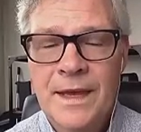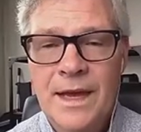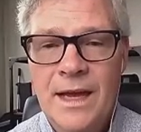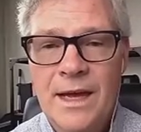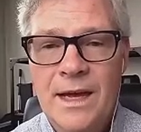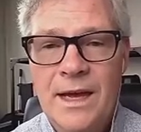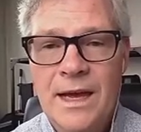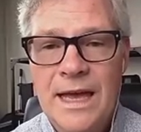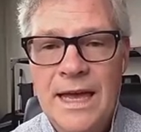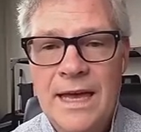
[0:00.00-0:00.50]

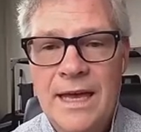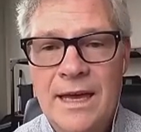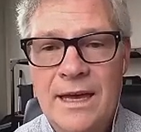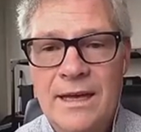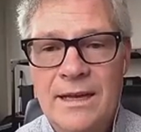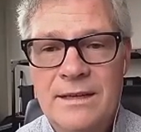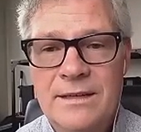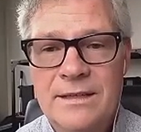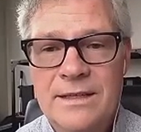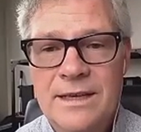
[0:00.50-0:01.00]

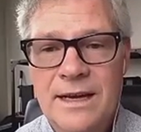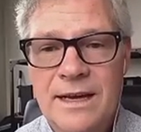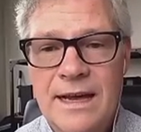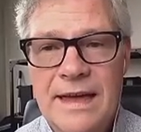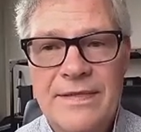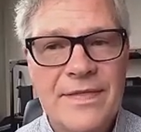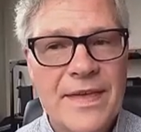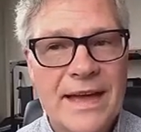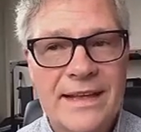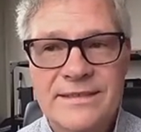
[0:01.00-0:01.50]
and
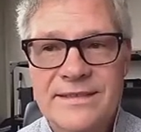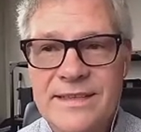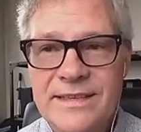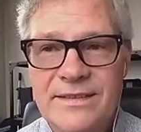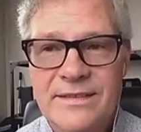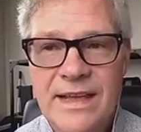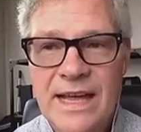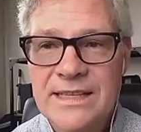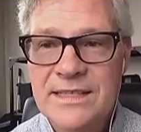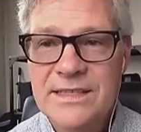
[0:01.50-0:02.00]

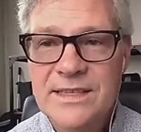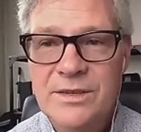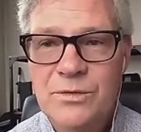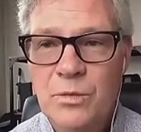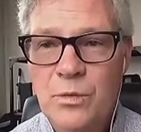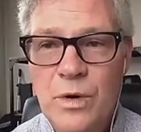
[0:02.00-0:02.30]
that's